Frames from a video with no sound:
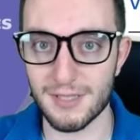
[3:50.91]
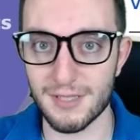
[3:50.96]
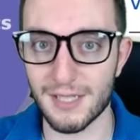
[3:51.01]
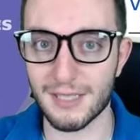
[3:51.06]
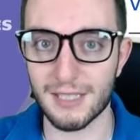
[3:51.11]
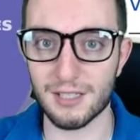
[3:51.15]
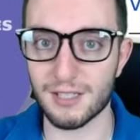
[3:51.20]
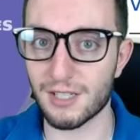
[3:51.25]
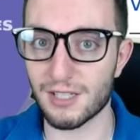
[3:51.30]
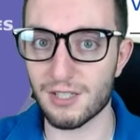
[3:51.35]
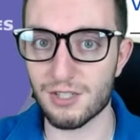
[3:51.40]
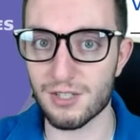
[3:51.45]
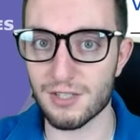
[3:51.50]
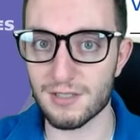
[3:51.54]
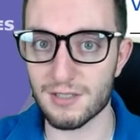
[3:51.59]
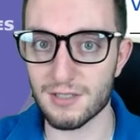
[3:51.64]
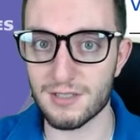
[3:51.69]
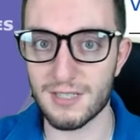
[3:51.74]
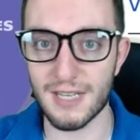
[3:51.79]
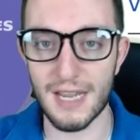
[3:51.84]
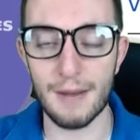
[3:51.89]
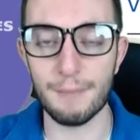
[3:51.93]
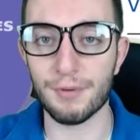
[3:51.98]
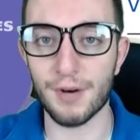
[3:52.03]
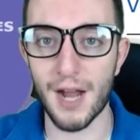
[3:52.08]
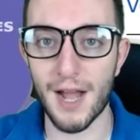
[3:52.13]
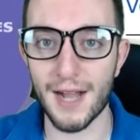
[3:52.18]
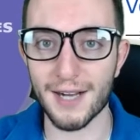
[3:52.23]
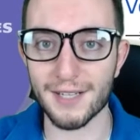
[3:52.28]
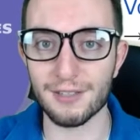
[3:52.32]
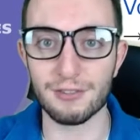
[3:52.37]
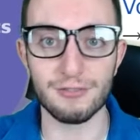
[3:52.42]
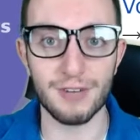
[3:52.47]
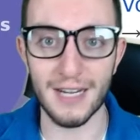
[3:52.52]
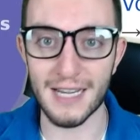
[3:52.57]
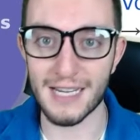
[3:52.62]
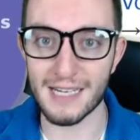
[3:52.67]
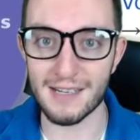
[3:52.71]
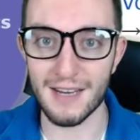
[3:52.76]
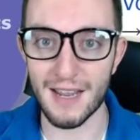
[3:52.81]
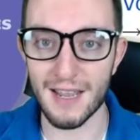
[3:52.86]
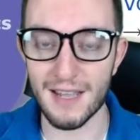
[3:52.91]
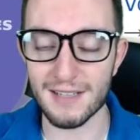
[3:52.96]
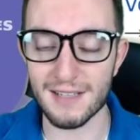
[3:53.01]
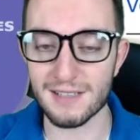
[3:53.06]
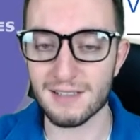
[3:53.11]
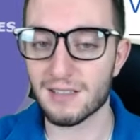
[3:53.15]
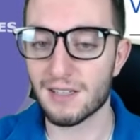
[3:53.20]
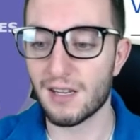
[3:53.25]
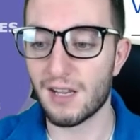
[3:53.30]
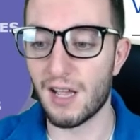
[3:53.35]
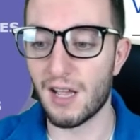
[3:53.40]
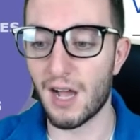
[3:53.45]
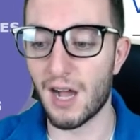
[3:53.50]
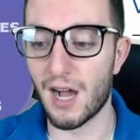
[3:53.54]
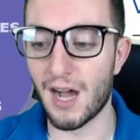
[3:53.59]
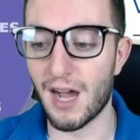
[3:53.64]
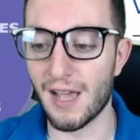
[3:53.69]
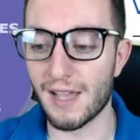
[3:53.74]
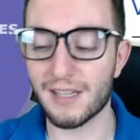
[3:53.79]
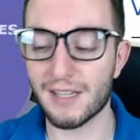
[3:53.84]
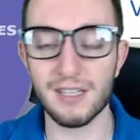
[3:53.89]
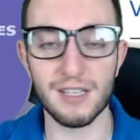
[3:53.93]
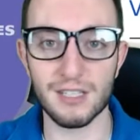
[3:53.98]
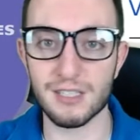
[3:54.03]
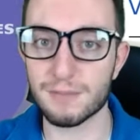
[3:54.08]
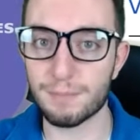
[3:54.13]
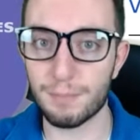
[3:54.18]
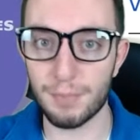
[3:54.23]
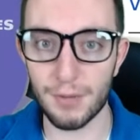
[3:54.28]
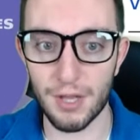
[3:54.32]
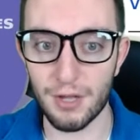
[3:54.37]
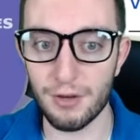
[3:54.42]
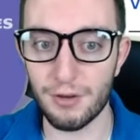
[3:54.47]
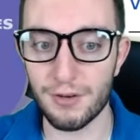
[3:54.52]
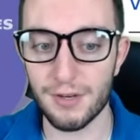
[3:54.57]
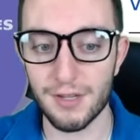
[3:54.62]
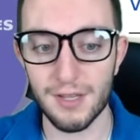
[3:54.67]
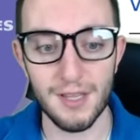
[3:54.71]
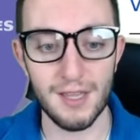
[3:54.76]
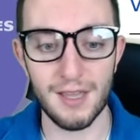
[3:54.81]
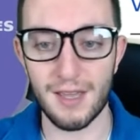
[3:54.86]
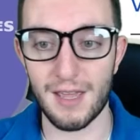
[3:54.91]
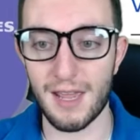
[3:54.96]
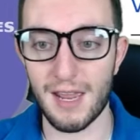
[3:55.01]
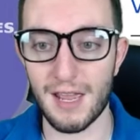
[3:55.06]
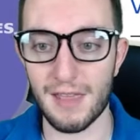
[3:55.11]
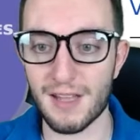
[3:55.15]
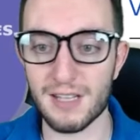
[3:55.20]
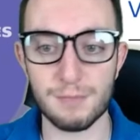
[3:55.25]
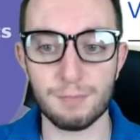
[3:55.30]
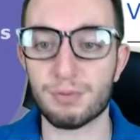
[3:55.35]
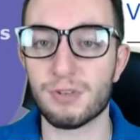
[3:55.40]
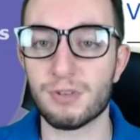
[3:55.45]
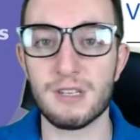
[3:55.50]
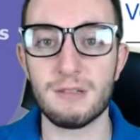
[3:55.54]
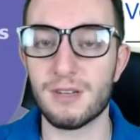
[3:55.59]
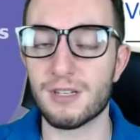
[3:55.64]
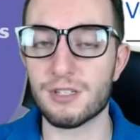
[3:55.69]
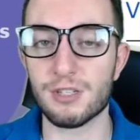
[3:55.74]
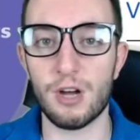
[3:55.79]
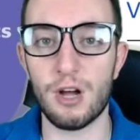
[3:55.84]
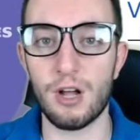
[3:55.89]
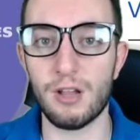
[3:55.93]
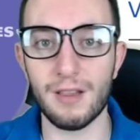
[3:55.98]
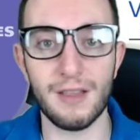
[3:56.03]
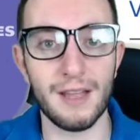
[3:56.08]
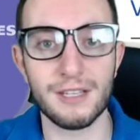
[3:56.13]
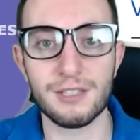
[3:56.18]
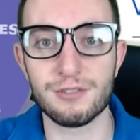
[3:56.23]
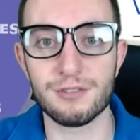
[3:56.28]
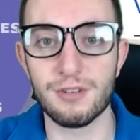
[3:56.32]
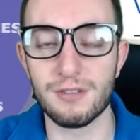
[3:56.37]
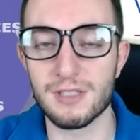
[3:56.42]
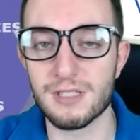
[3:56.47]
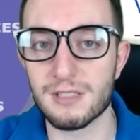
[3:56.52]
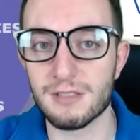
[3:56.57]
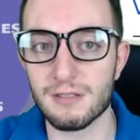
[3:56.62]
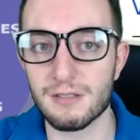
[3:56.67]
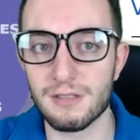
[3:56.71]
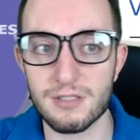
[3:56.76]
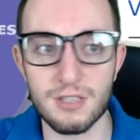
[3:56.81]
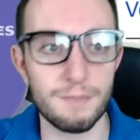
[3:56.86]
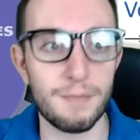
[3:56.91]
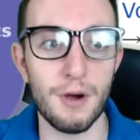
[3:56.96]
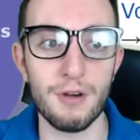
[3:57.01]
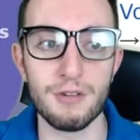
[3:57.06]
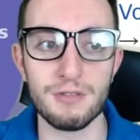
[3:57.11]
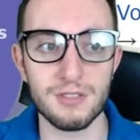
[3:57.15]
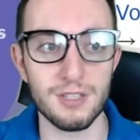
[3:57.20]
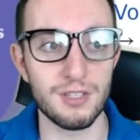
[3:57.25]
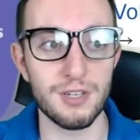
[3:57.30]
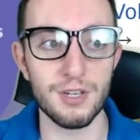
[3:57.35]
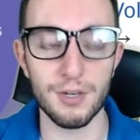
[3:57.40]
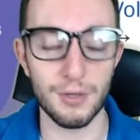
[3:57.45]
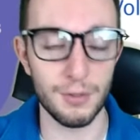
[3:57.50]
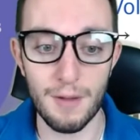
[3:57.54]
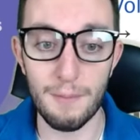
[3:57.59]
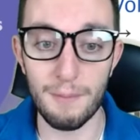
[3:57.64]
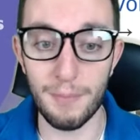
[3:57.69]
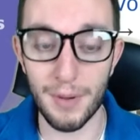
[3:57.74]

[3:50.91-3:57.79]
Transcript: Like, it can just damp rock, rain dance, it can explode, and that's pretty much all Electrode is supposed to do.